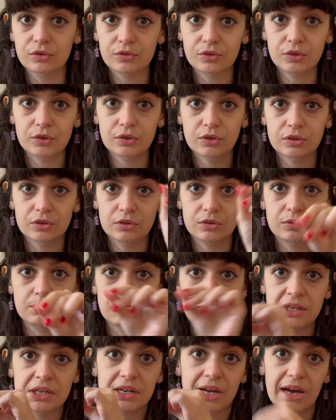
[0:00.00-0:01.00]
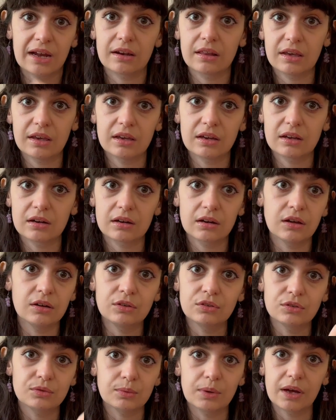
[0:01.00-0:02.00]
You could be tallying
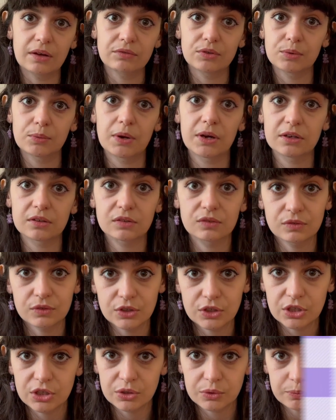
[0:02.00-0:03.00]
clothes, whatever works for you.